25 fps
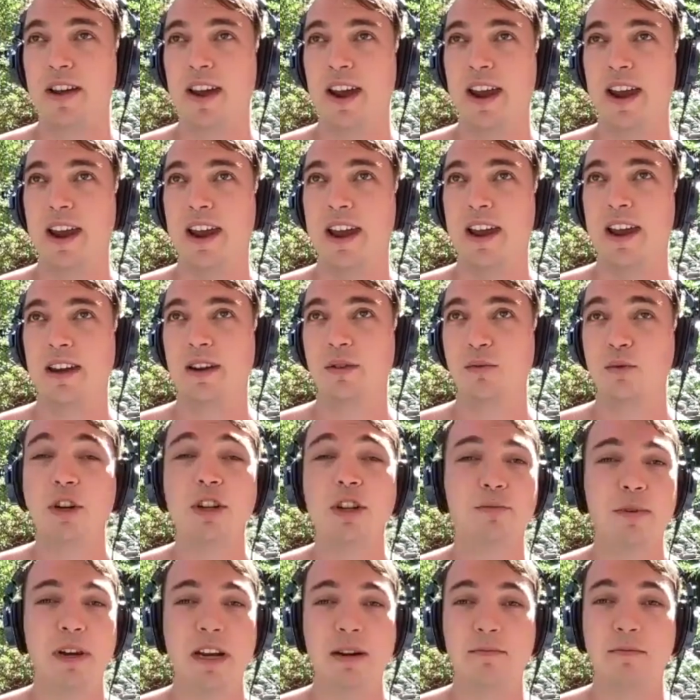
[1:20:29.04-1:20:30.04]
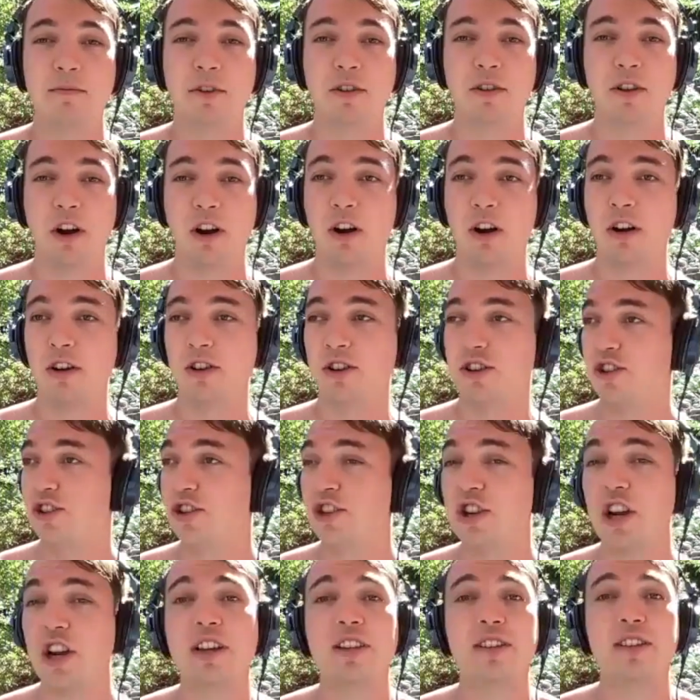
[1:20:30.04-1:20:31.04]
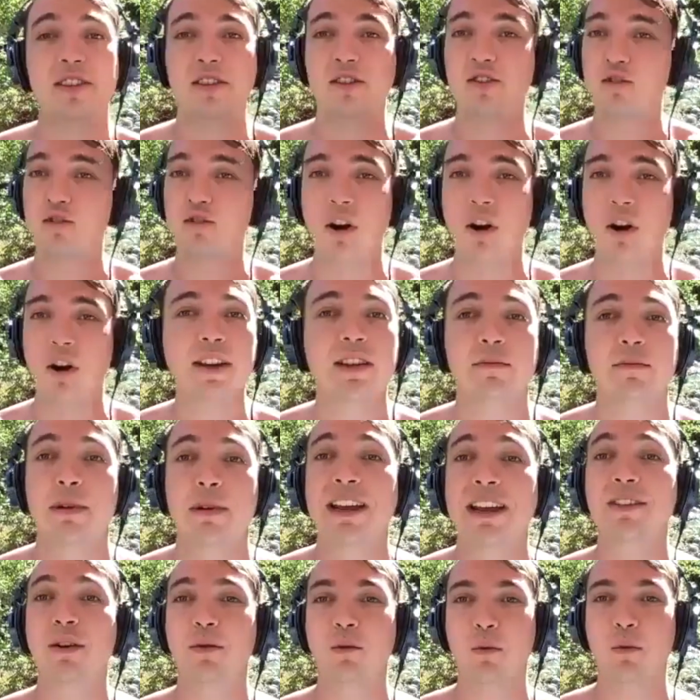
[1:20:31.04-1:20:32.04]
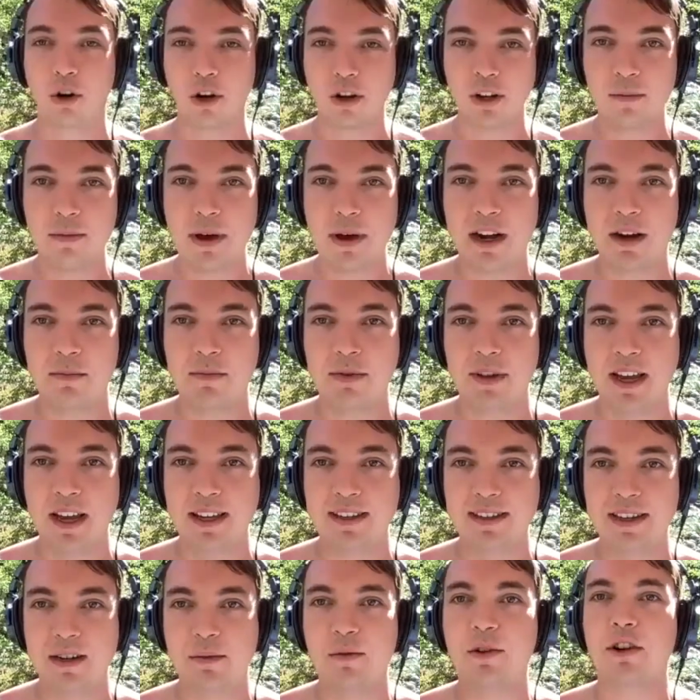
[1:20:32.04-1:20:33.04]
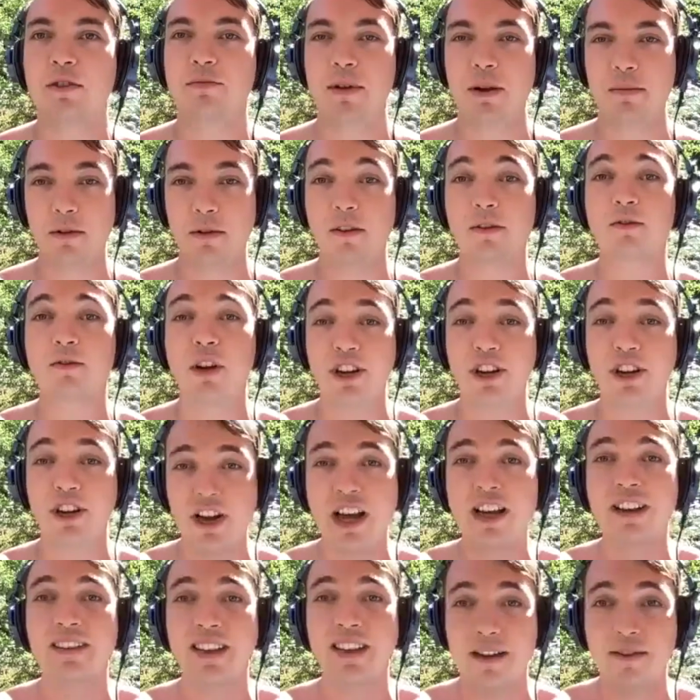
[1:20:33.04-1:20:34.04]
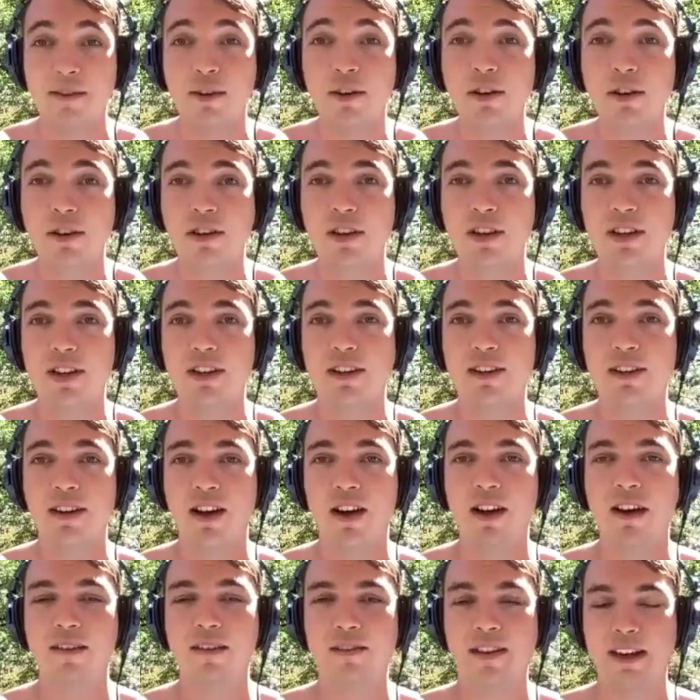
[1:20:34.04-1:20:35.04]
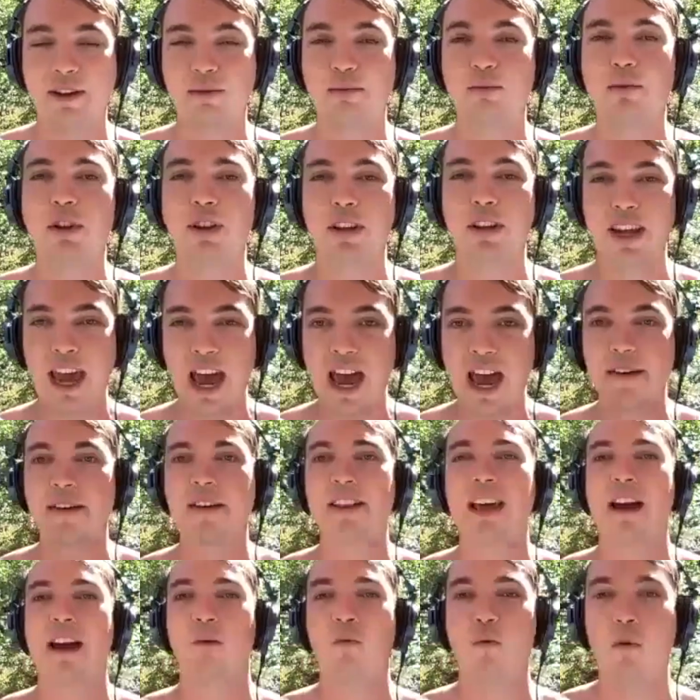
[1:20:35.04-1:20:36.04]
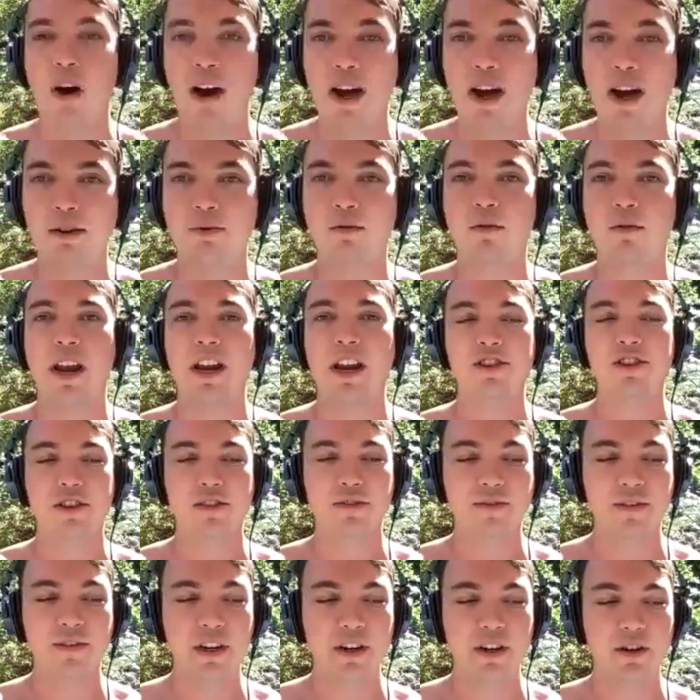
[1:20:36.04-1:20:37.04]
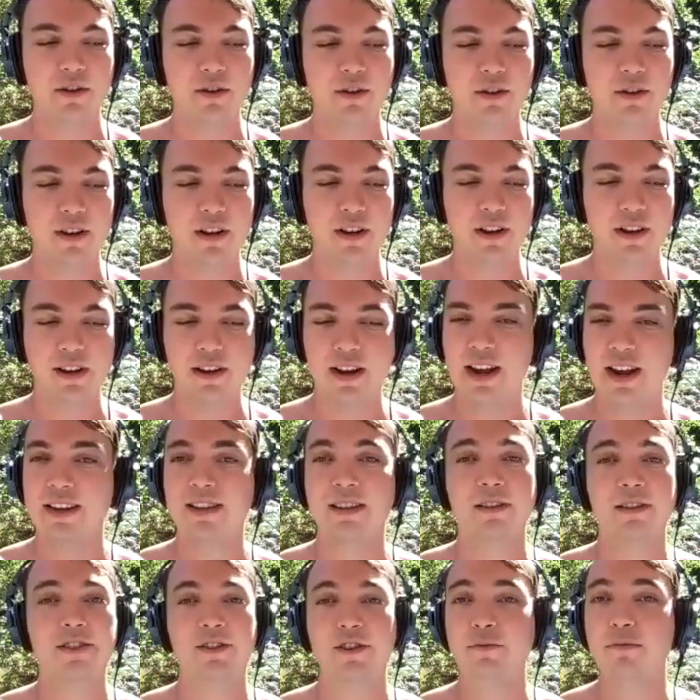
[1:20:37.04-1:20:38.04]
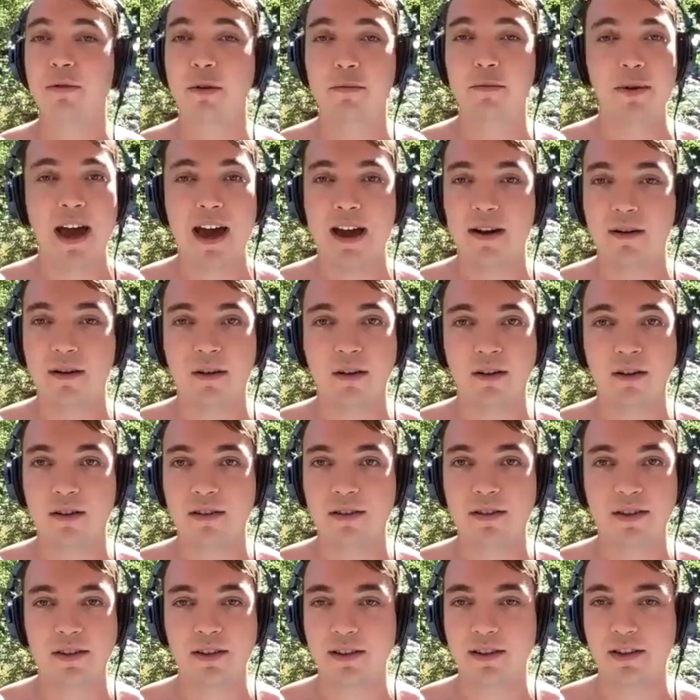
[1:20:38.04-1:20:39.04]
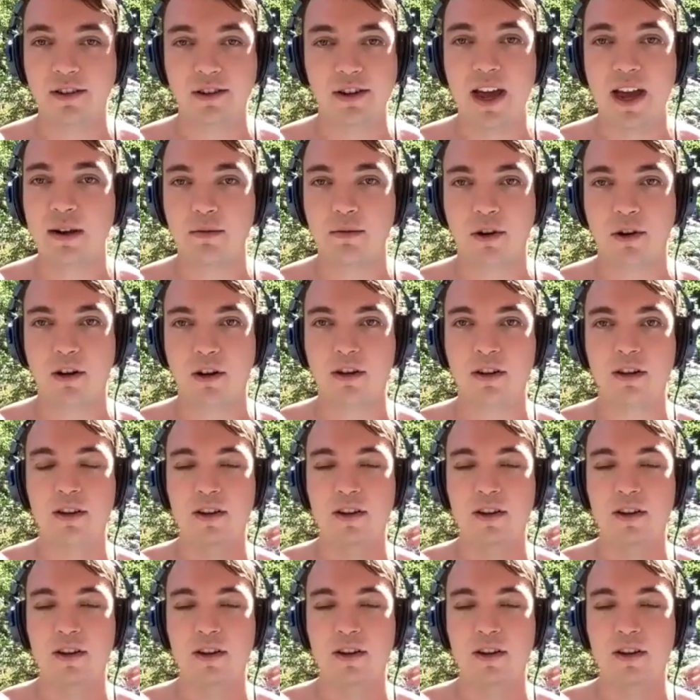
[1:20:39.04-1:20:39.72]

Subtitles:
and which people are just trying to make the world a better place and which people have reached that level of like really having that wide ranging view, it's a superpower to your network.